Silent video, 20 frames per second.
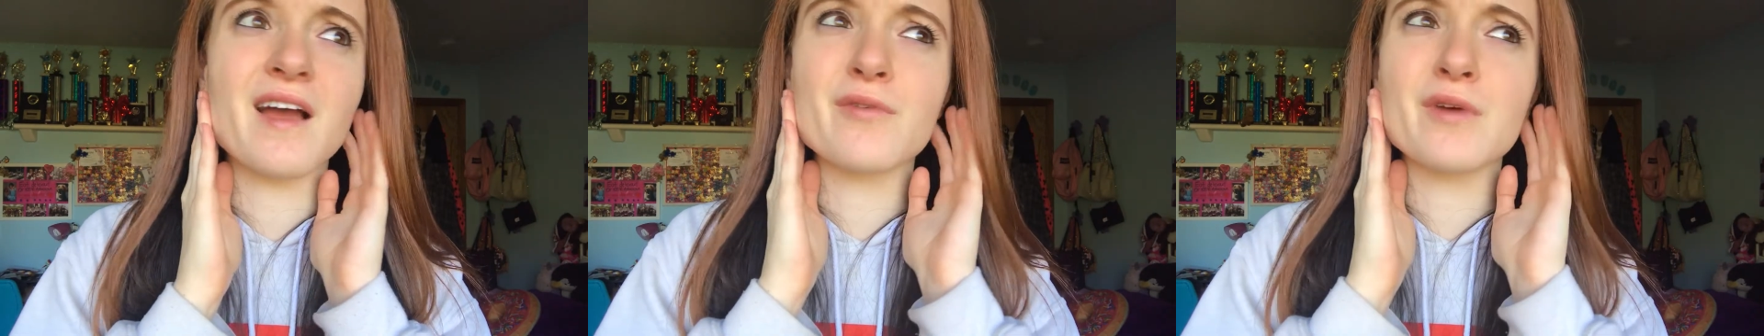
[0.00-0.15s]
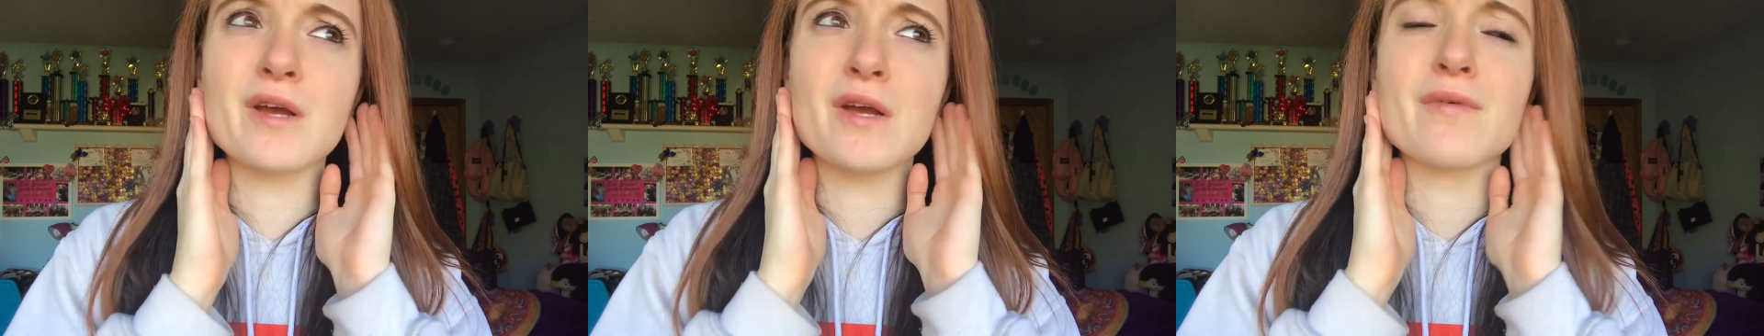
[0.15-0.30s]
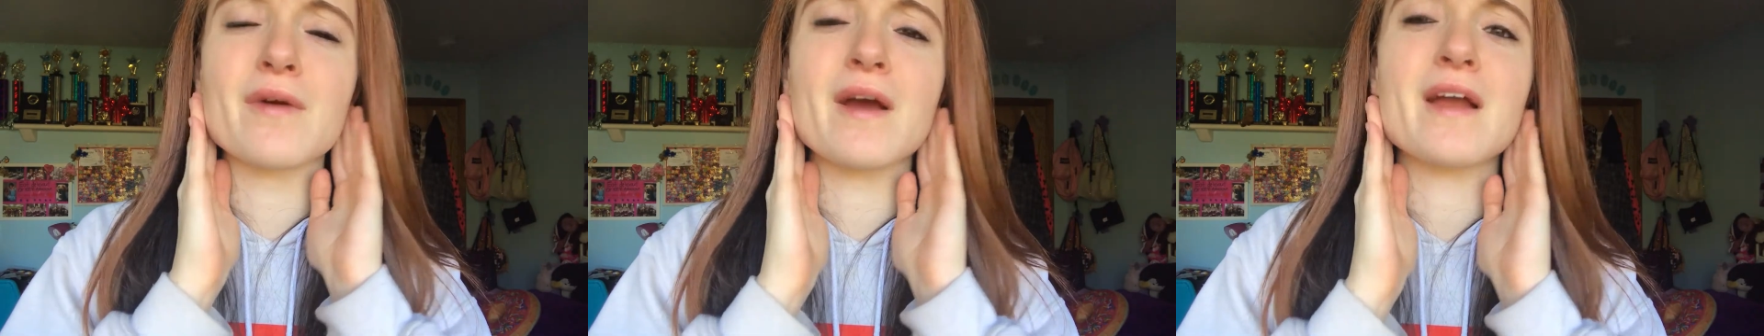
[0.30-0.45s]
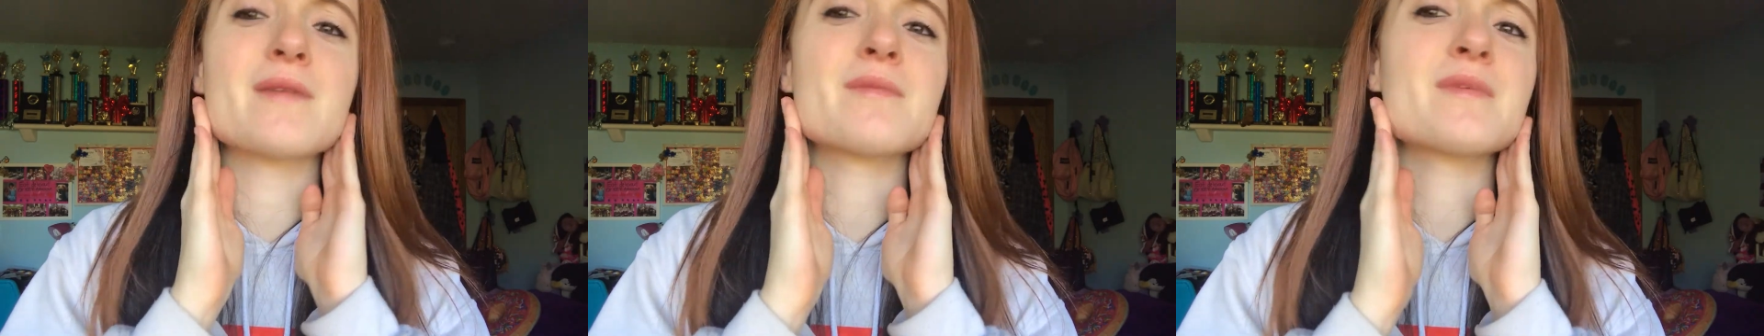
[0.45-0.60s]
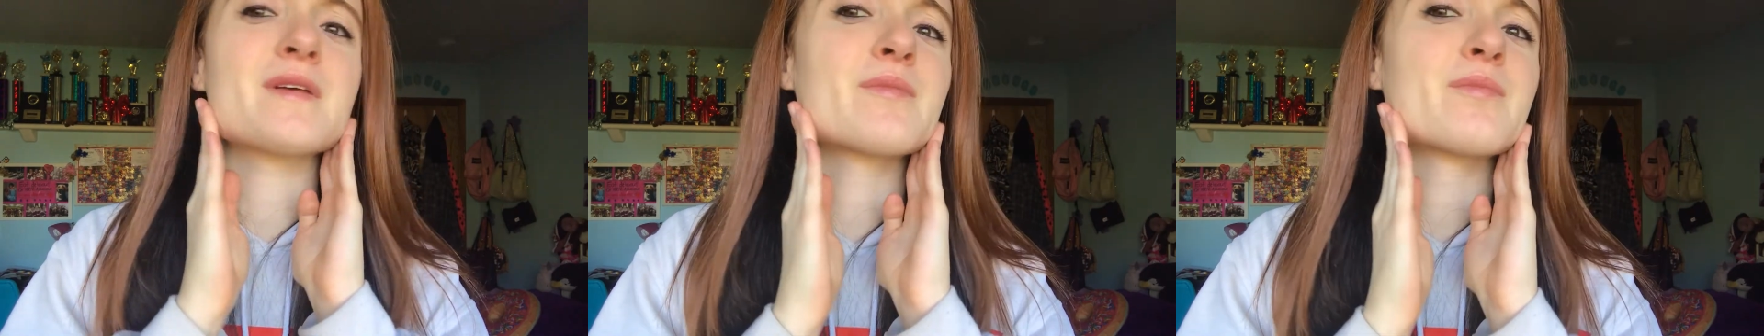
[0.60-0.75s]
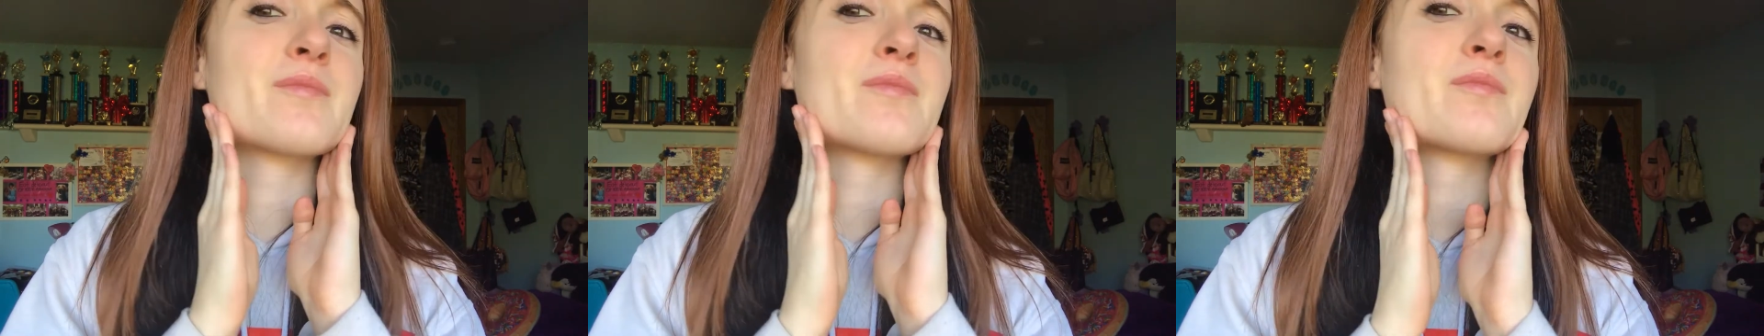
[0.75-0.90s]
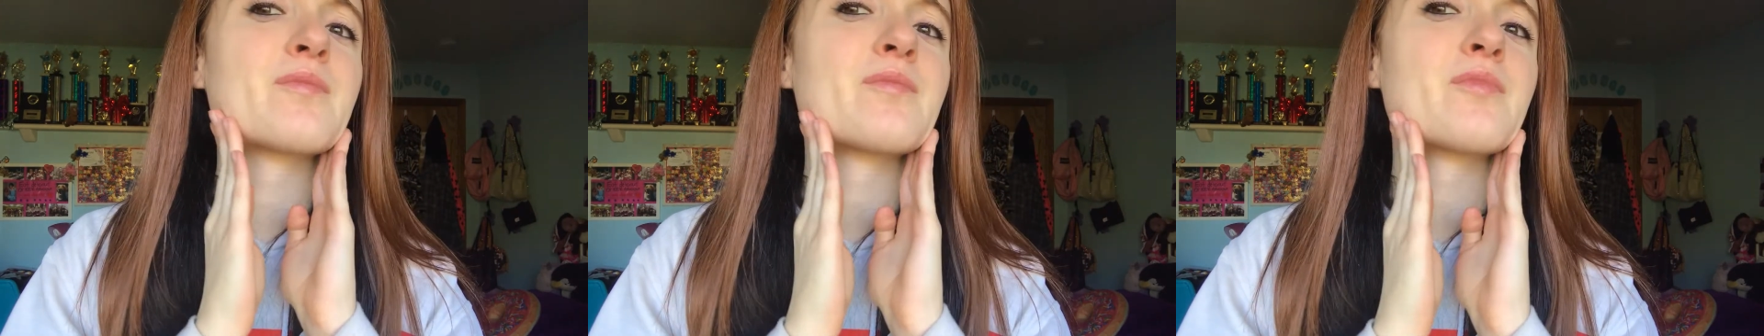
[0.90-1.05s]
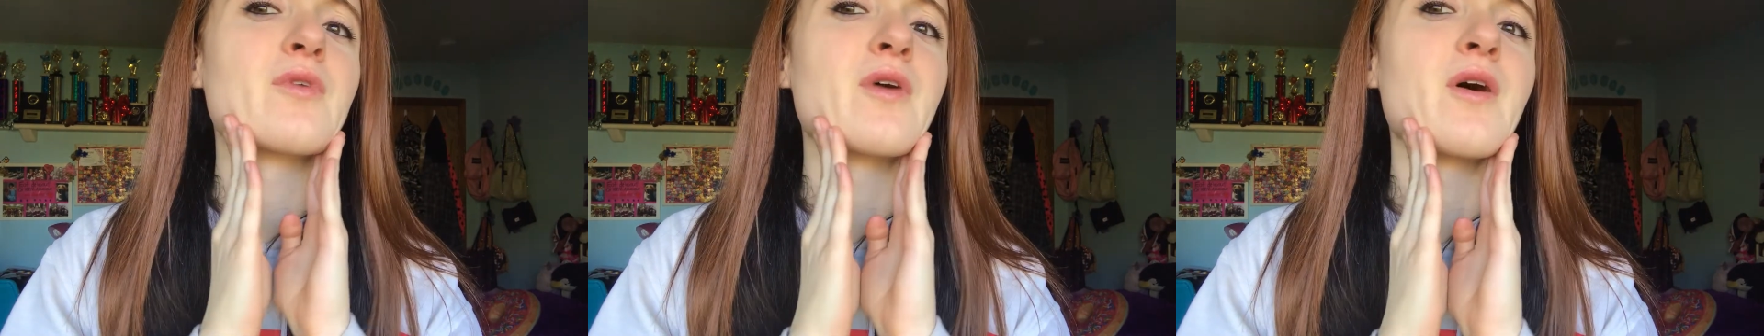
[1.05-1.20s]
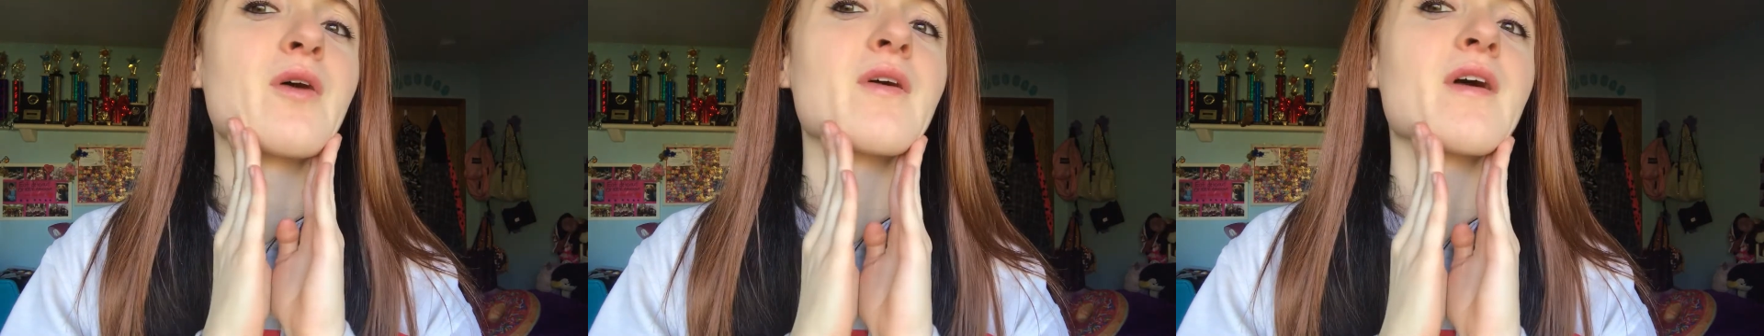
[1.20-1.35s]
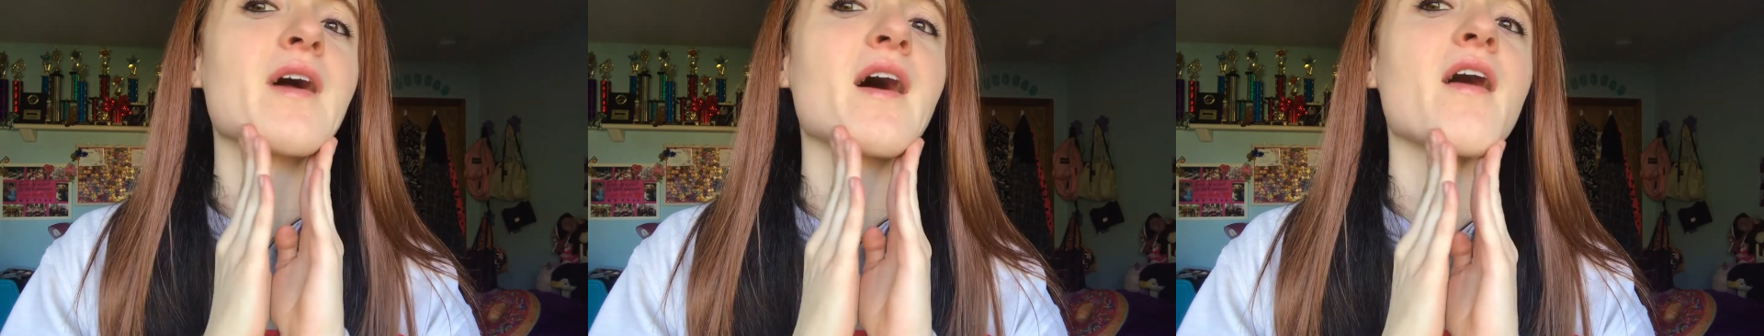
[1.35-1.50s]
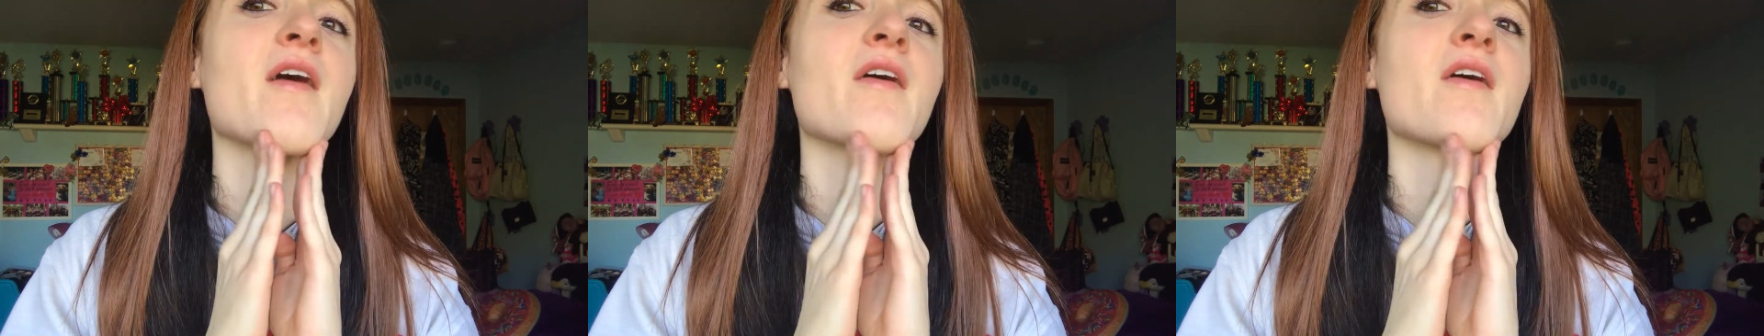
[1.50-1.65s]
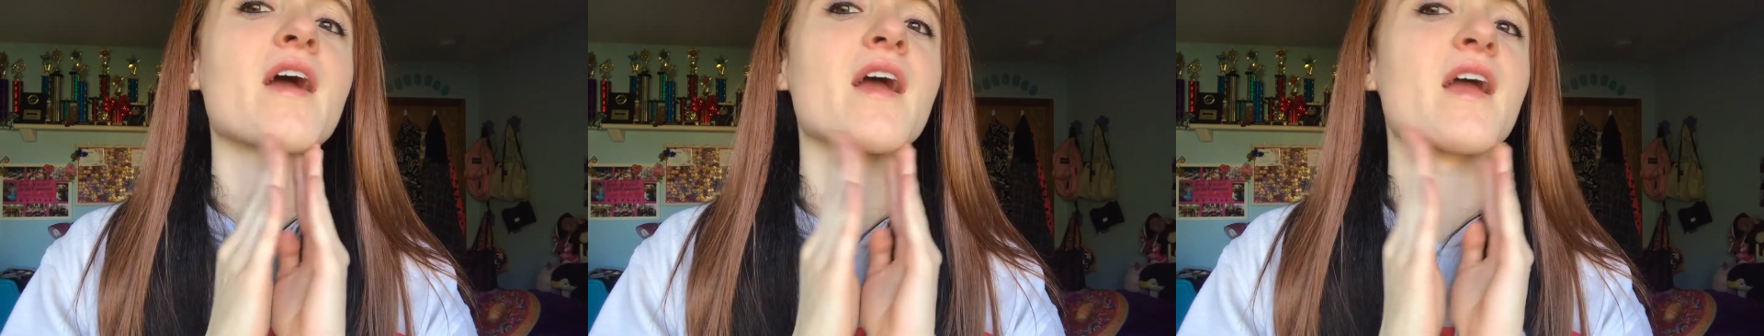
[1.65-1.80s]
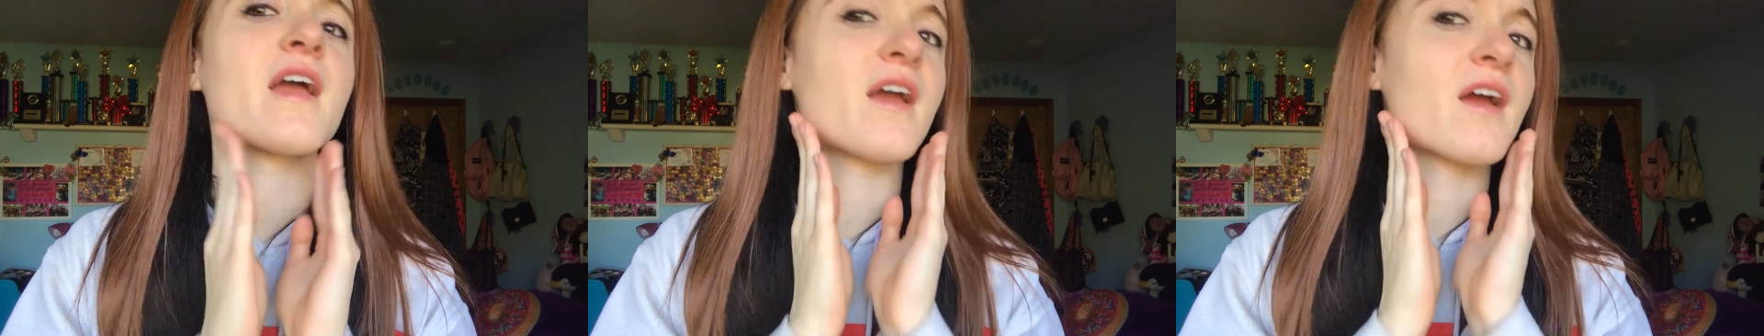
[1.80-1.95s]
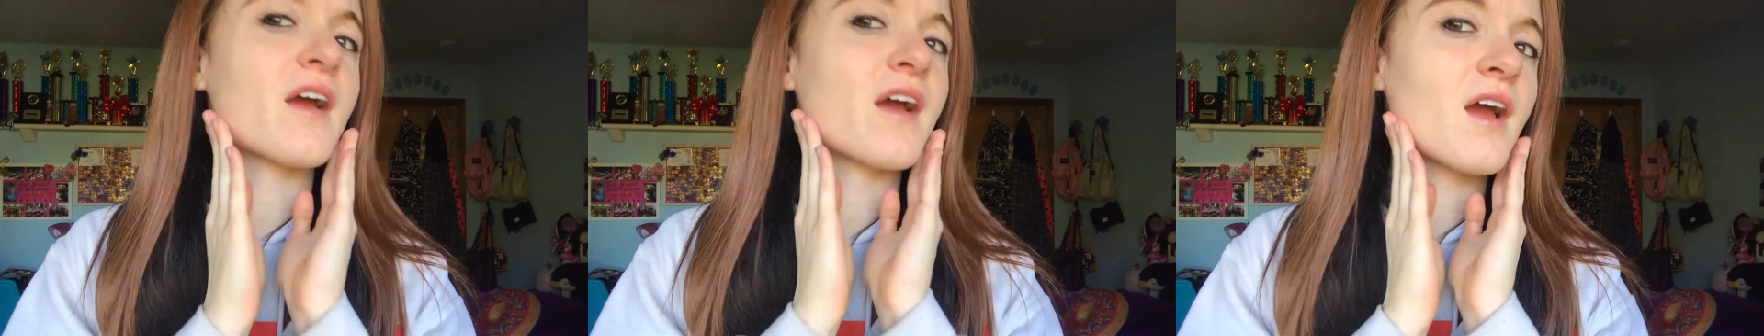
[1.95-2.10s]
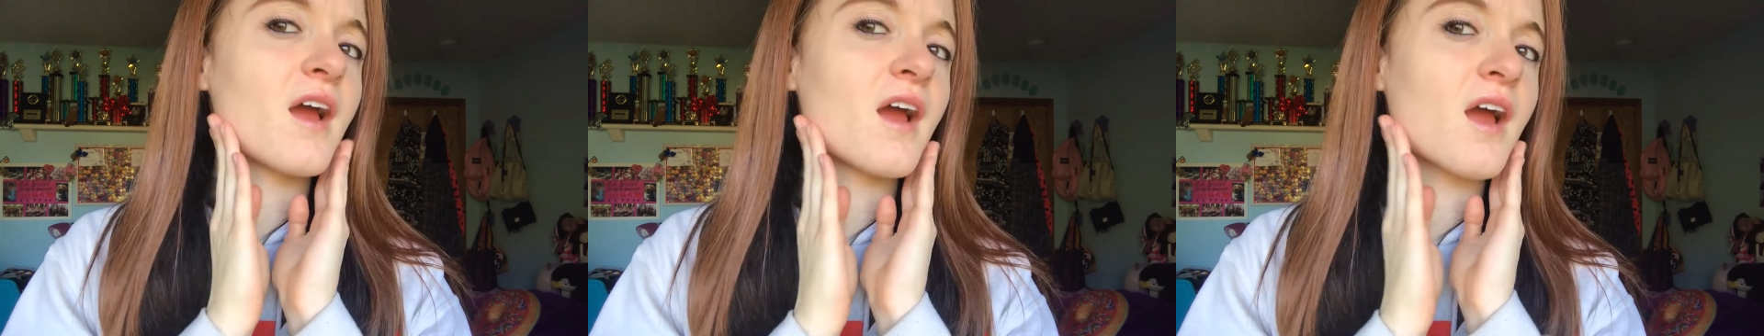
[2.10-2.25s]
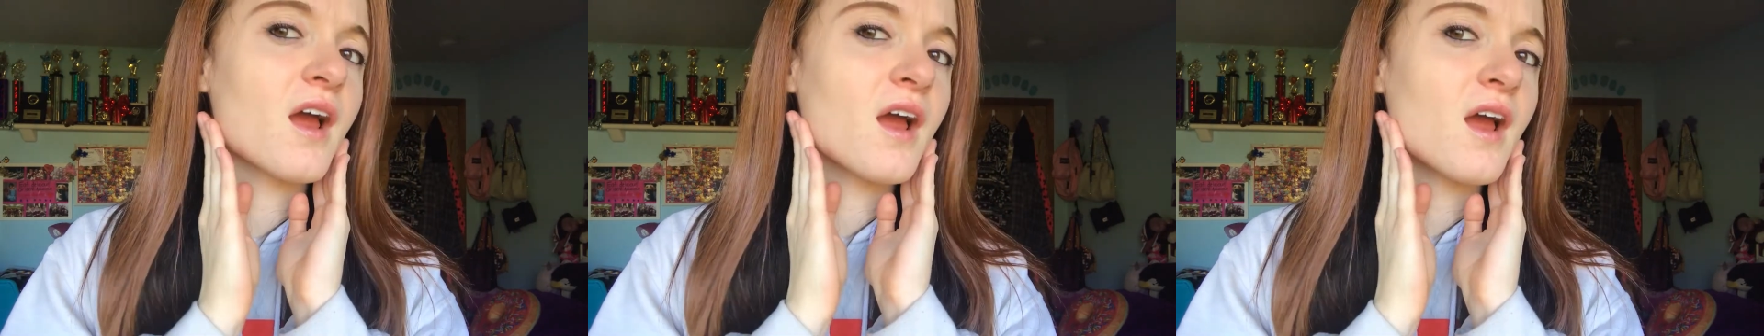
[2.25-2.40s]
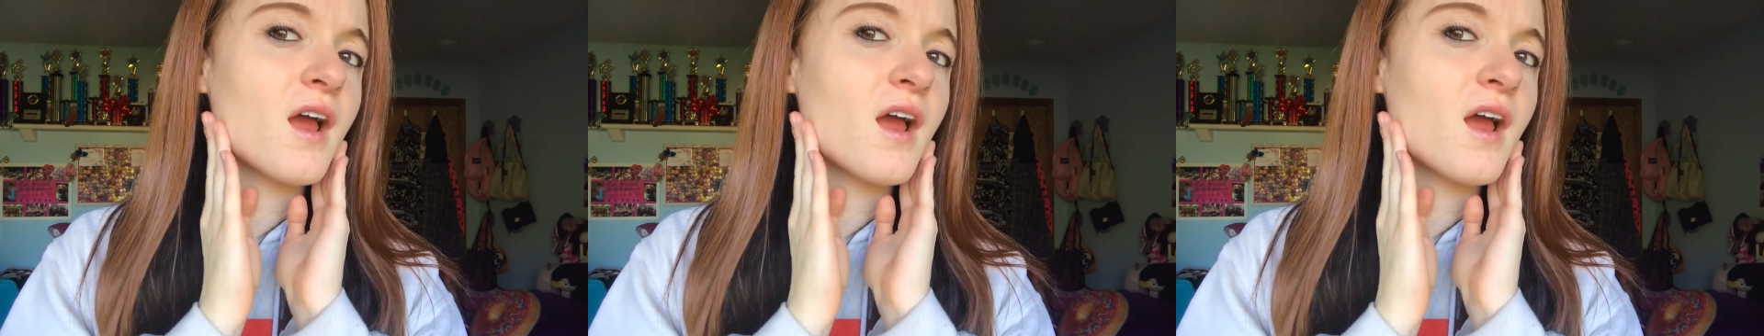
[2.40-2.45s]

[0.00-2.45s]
really randomly broke out right here.